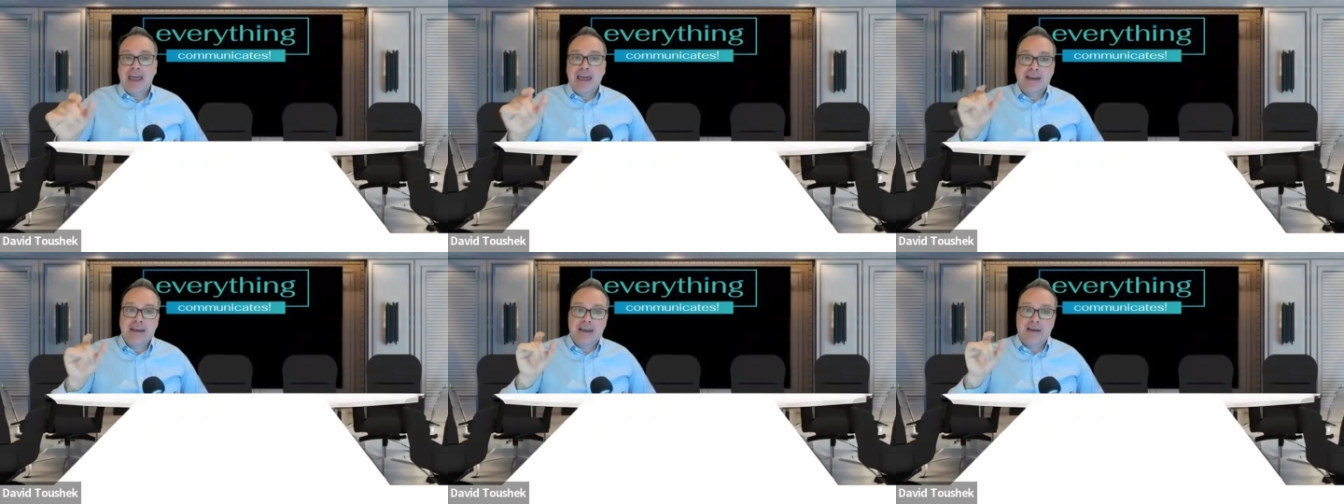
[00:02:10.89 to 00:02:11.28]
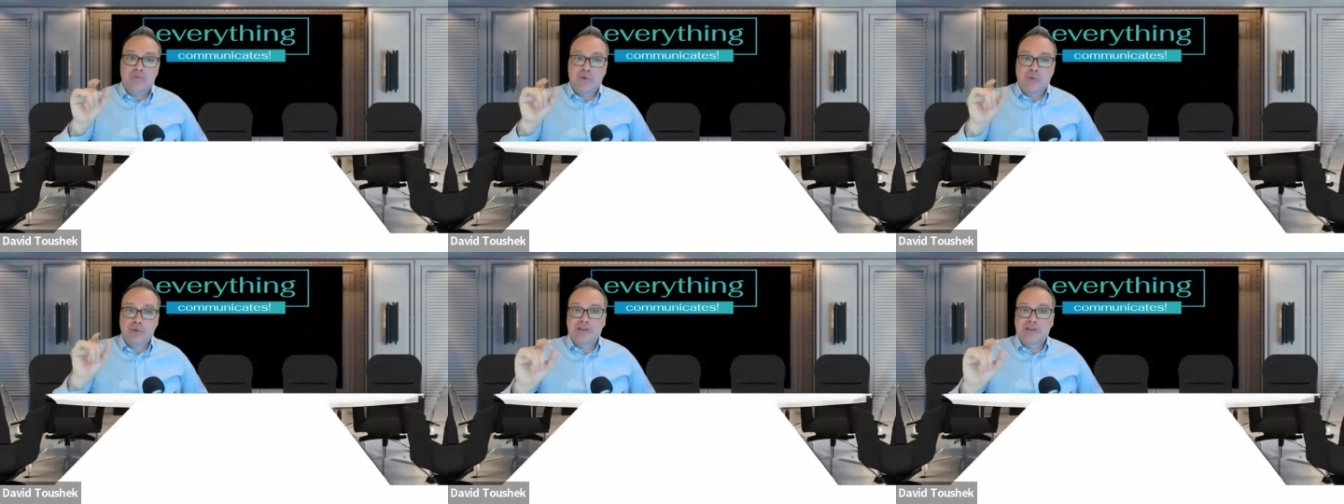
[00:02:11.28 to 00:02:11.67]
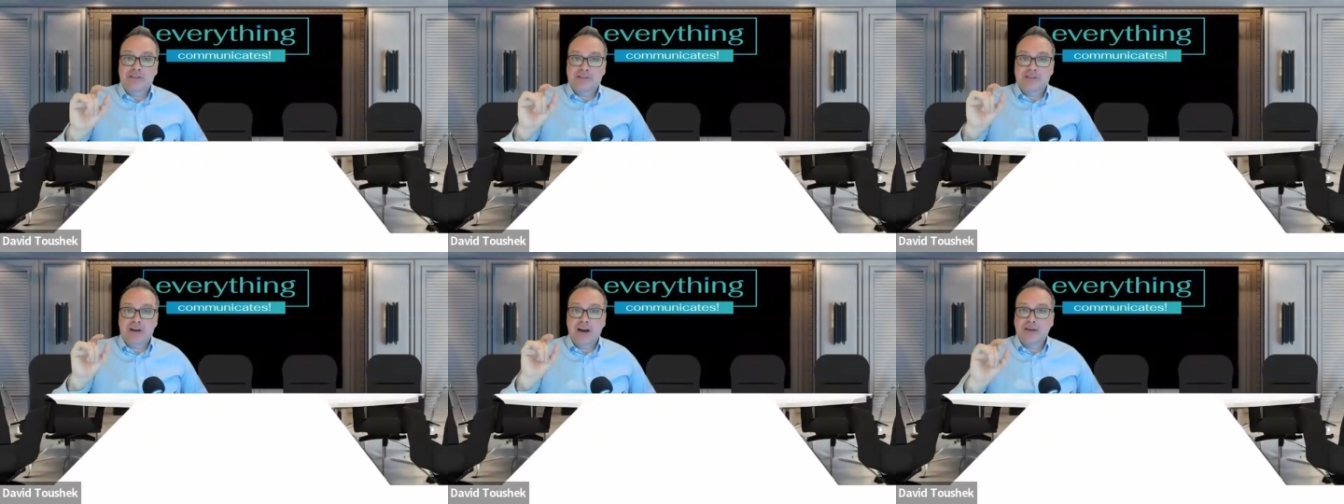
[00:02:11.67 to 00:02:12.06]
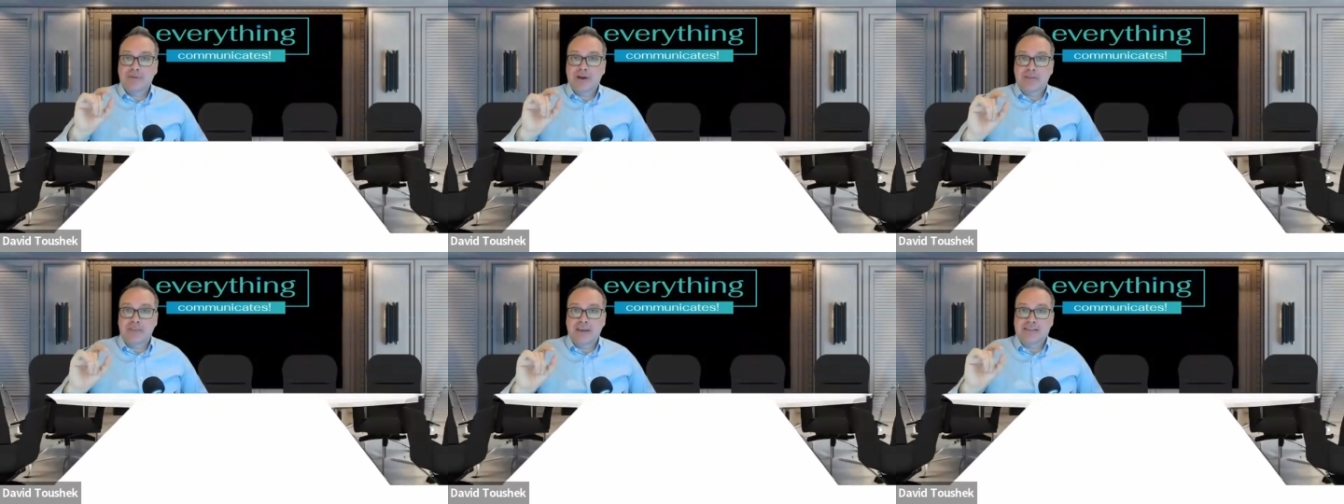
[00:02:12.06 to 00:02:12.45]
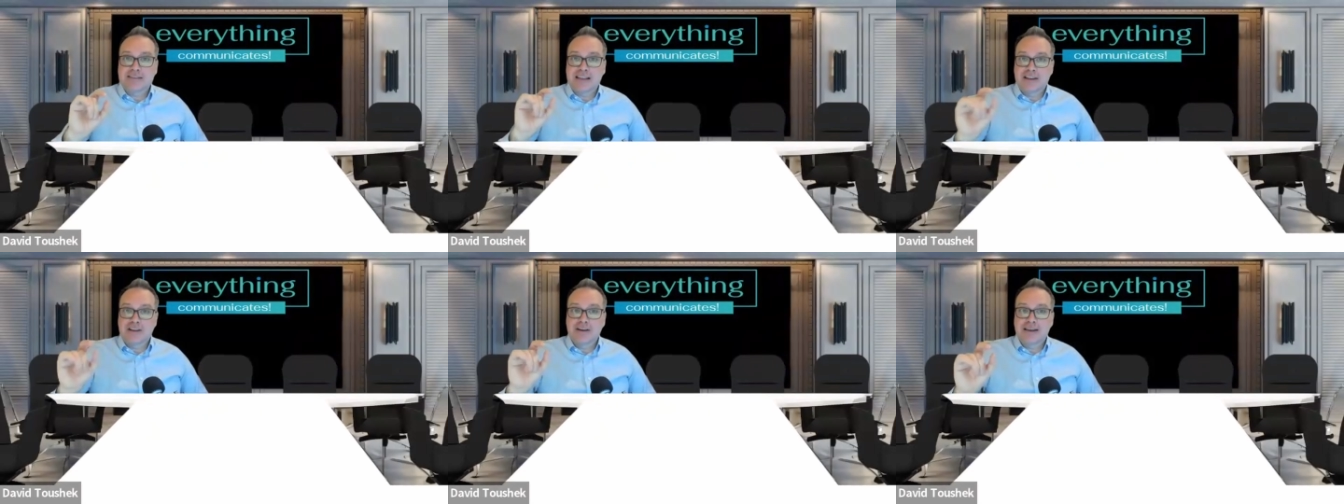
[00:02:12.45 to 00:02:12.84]
And when we talk about
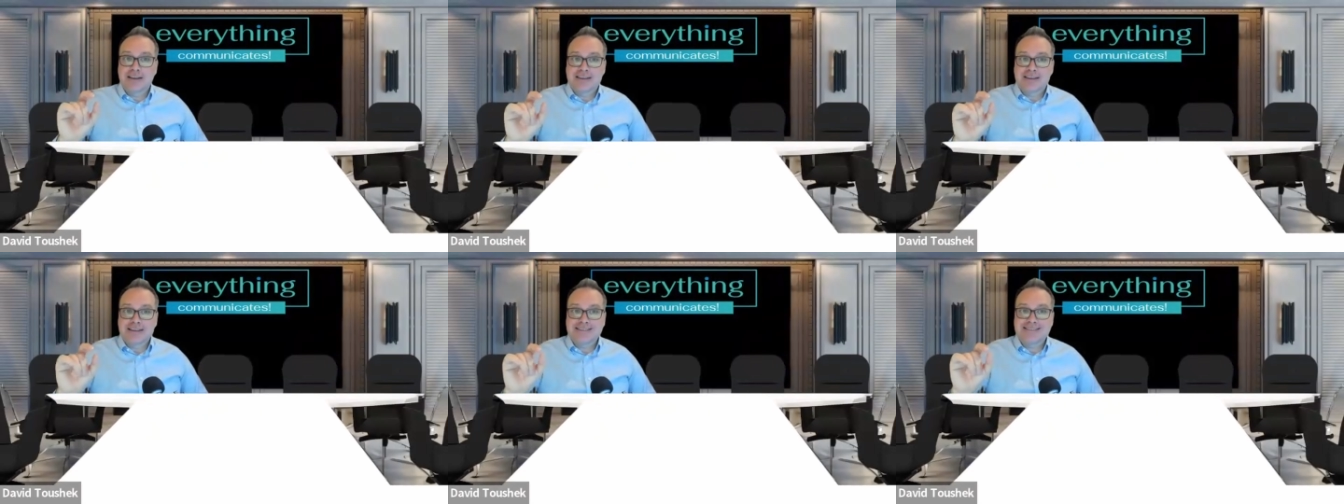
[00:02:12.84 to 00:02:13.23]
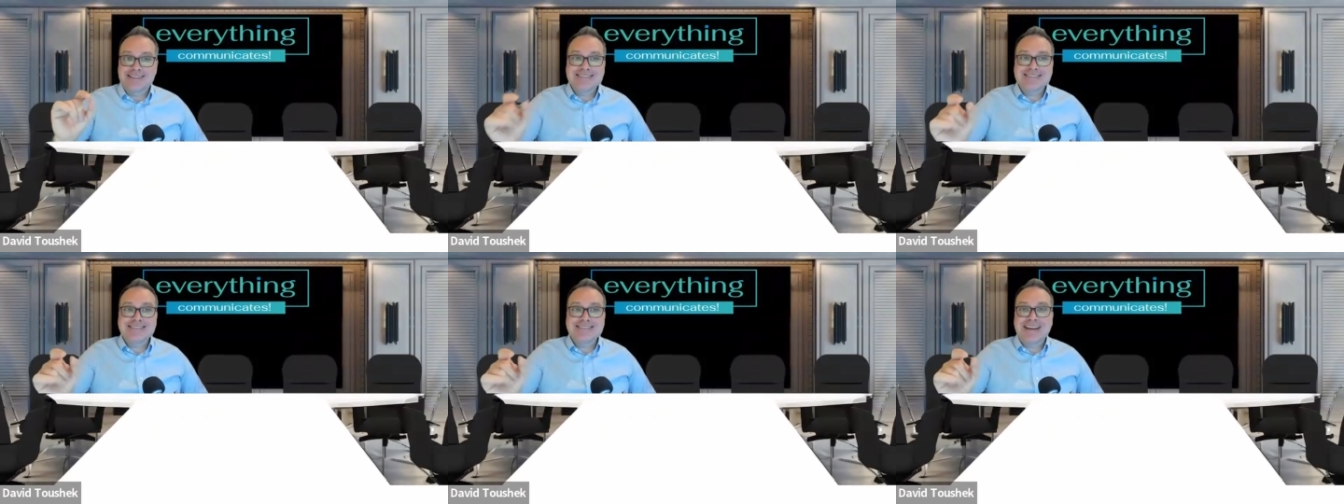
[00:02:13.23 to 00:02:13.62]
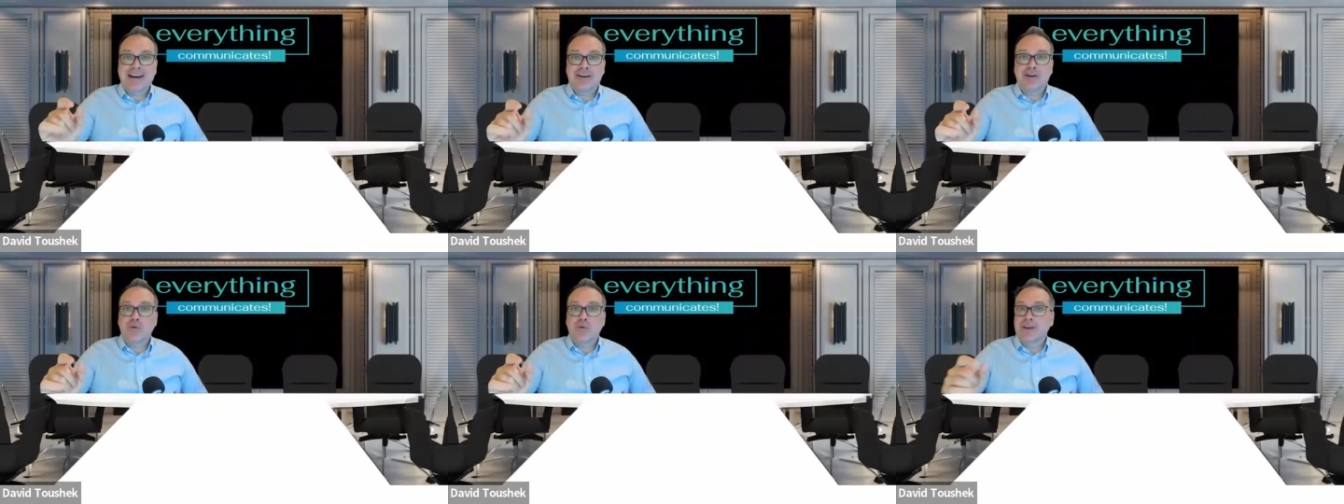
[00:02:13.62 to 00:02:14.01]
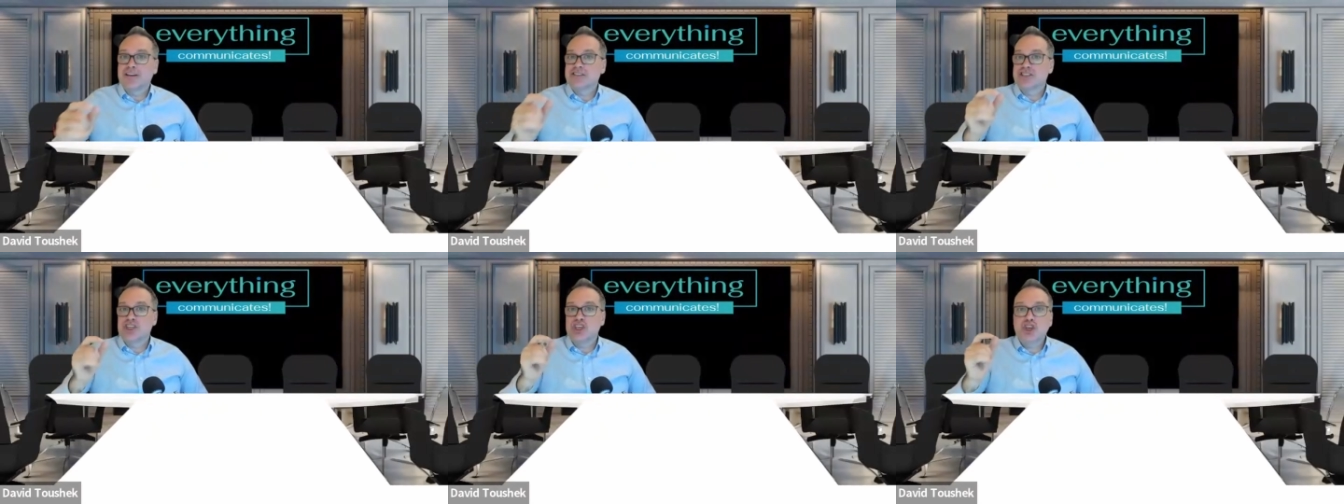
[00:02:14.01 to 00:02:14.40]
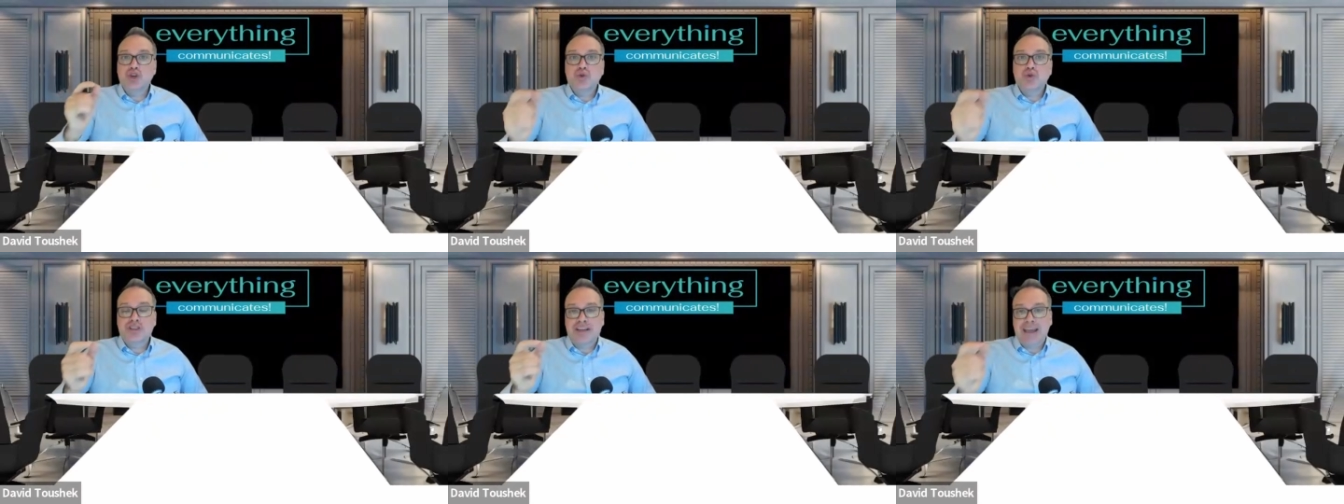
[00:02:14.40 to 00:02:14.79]
this and look at this is an area where there's a
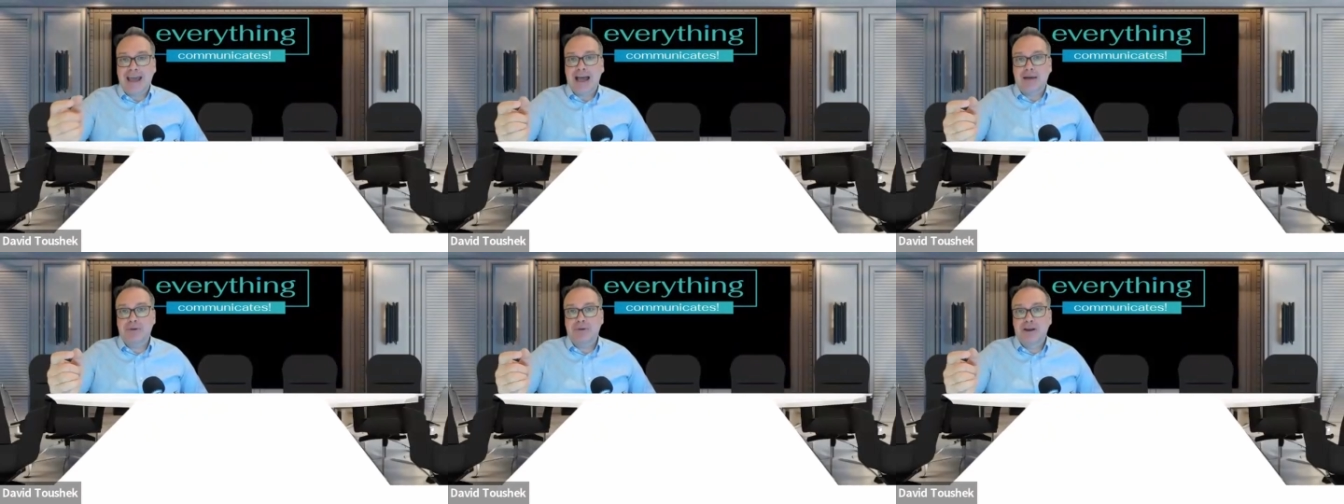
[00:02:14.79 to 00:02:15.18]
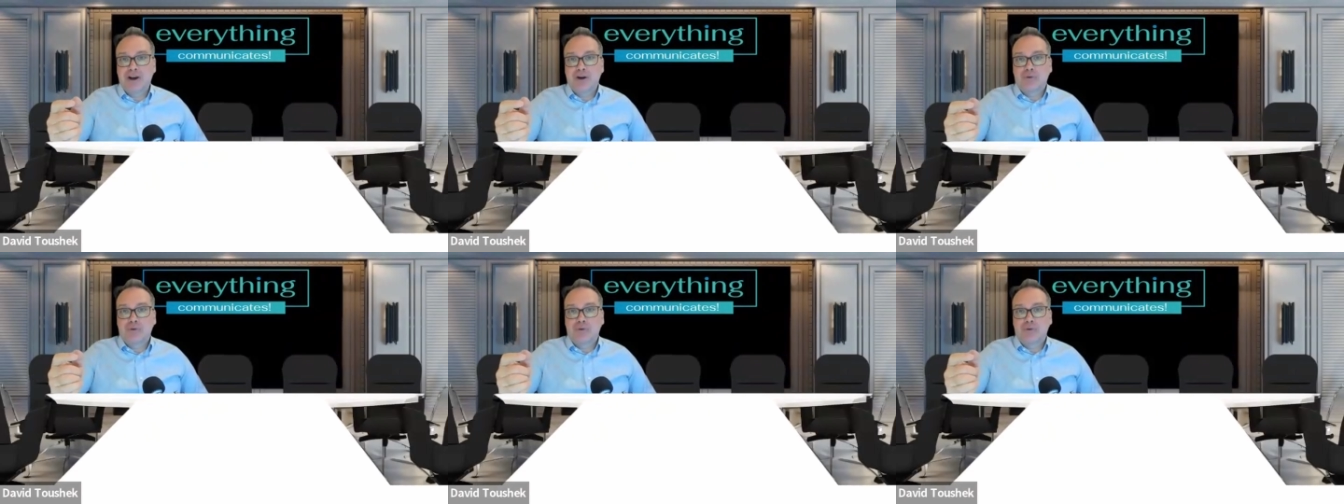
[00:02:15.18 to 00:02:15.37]
huge gap,